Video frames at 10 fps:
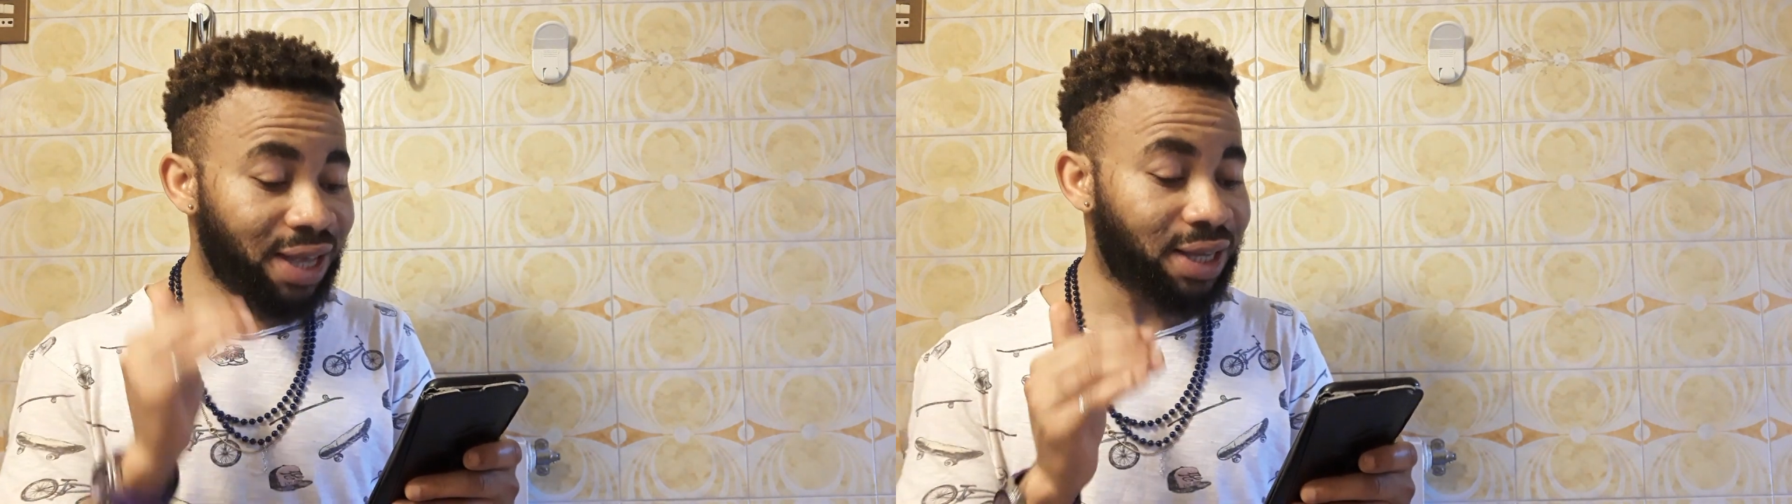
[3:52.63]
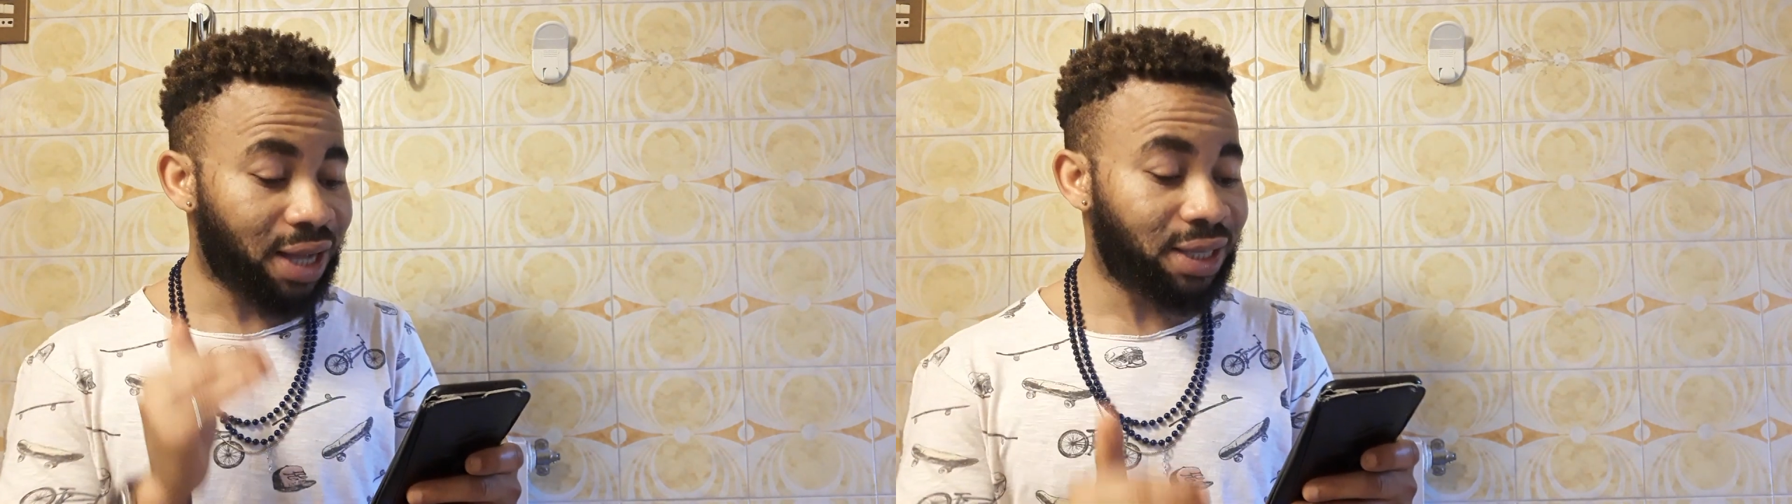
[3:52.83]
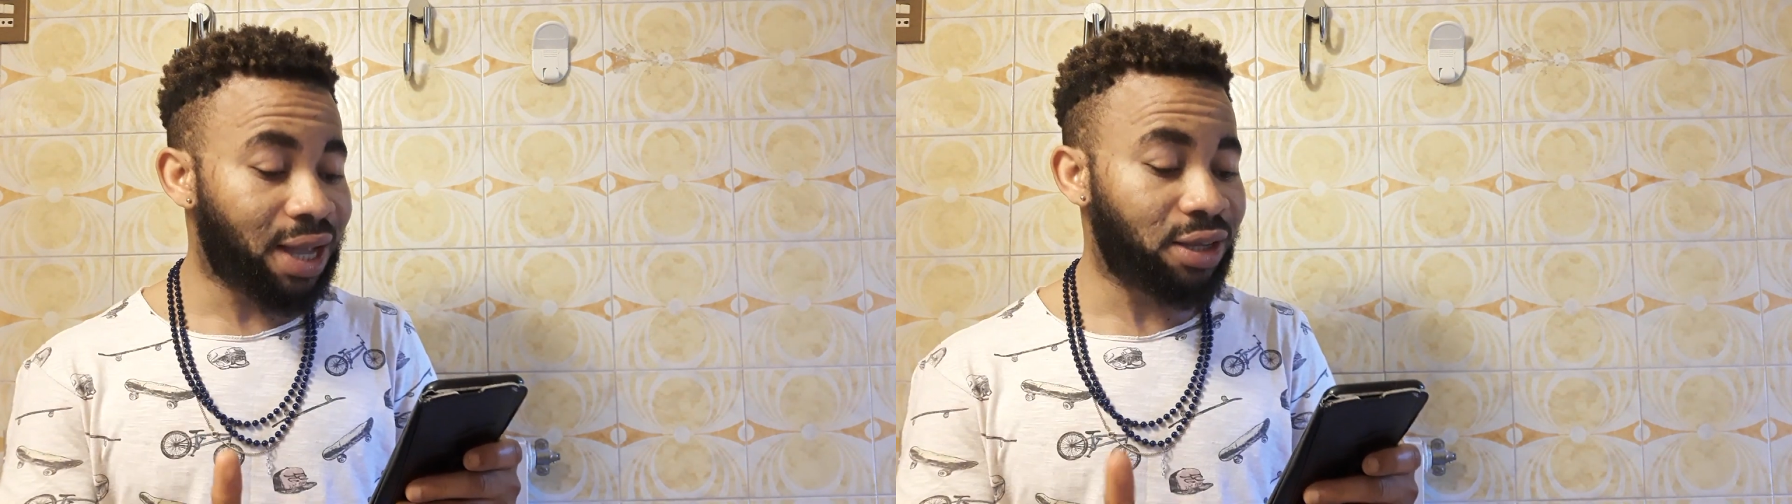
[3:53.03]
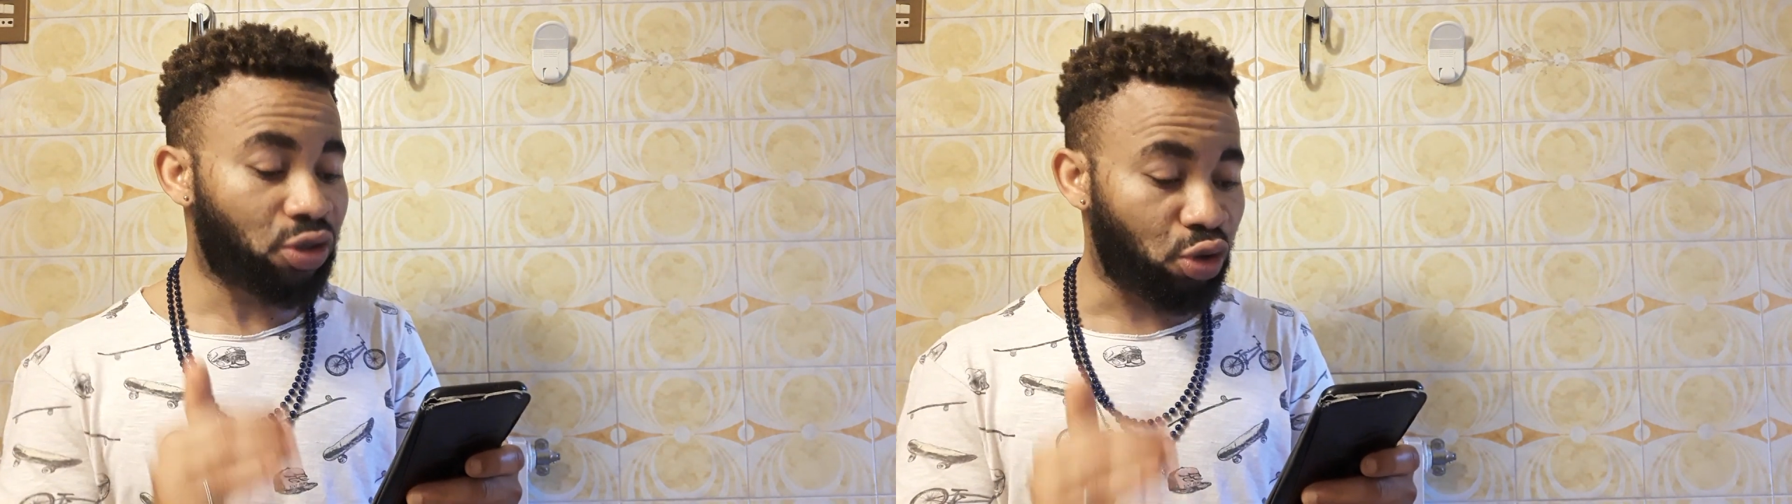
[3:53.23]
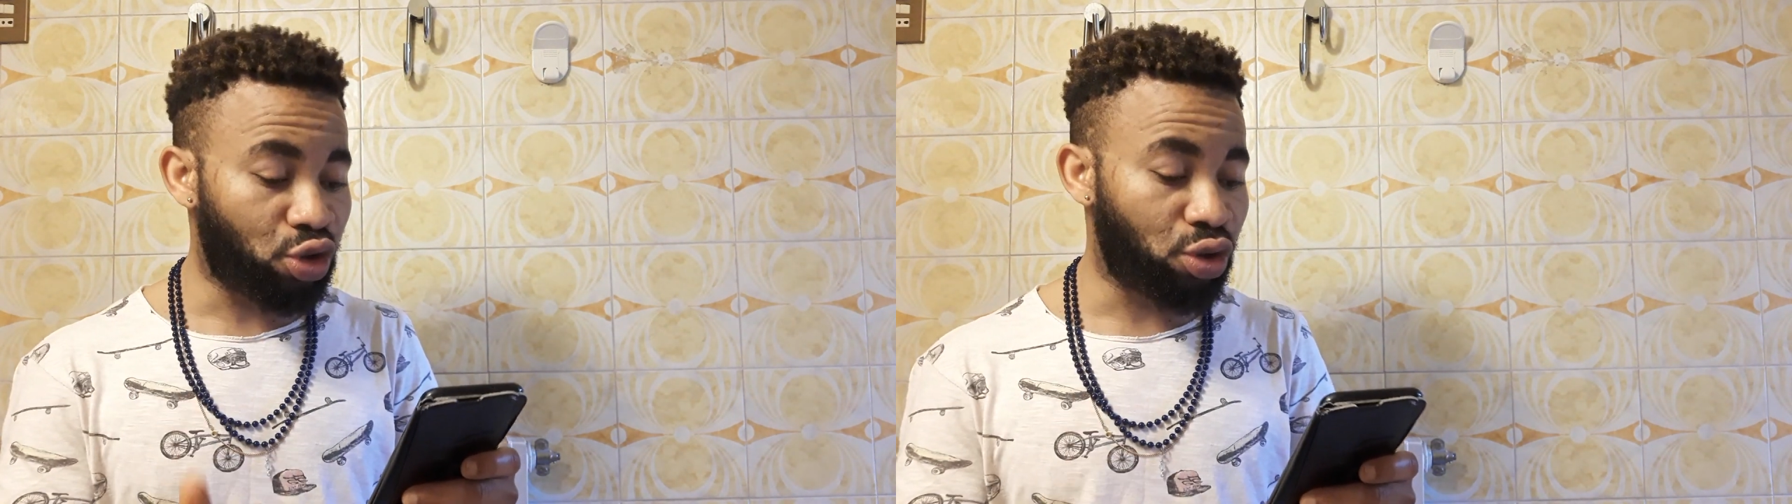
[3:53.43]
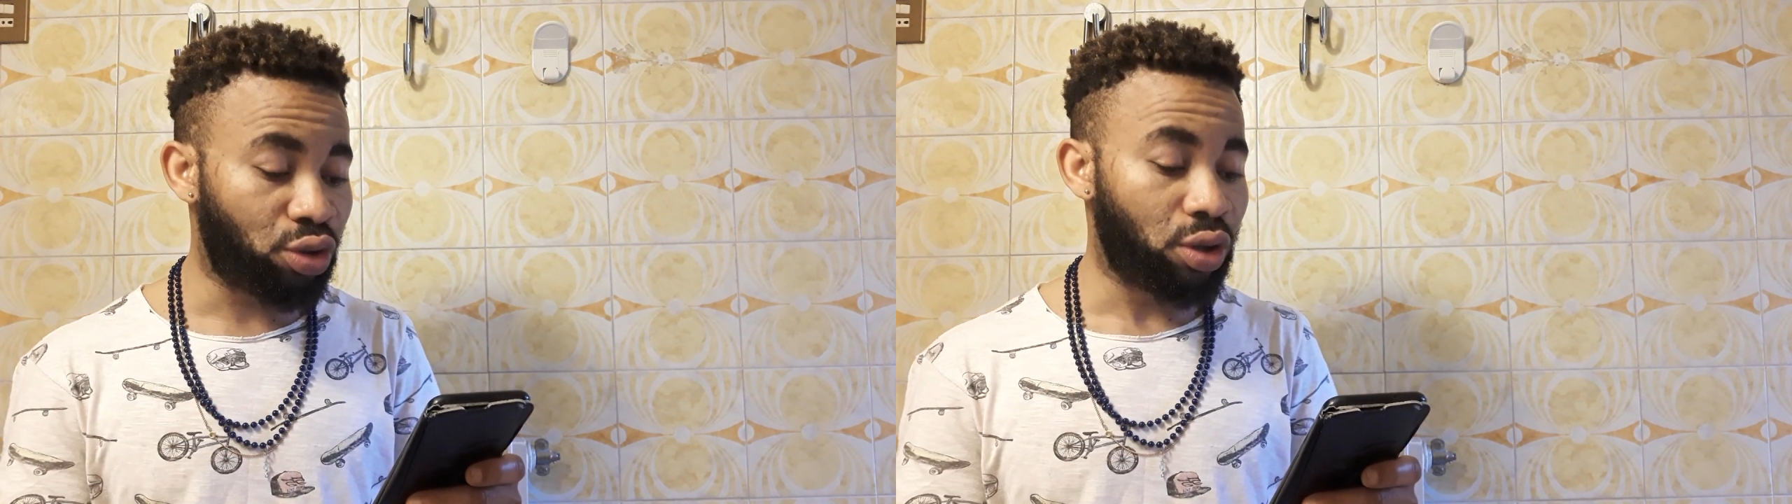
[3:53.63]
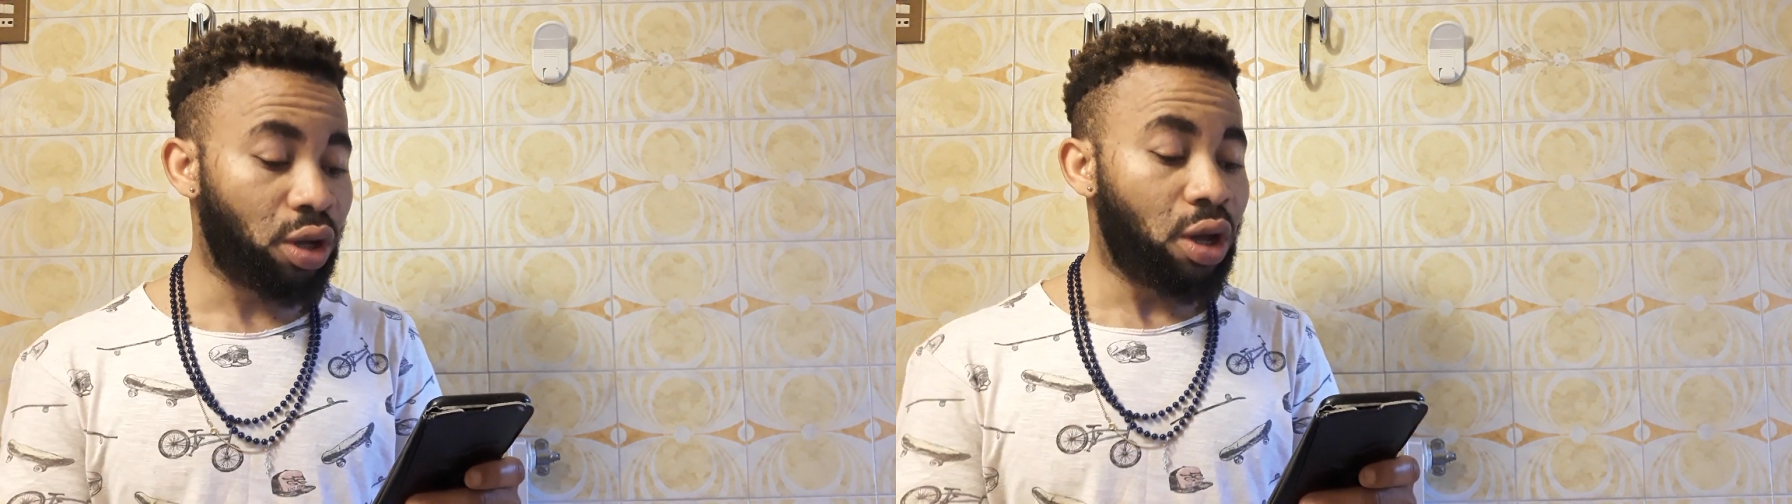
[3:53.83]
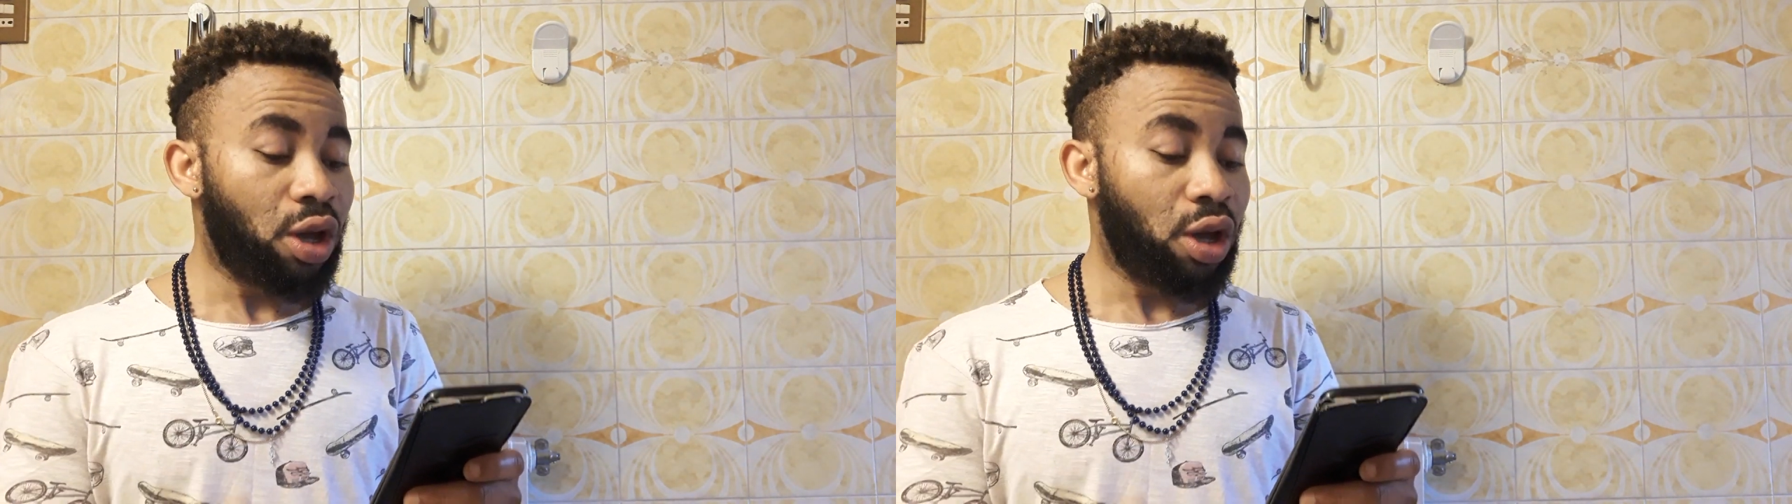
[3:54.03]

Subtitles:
Carta di Soggiorno.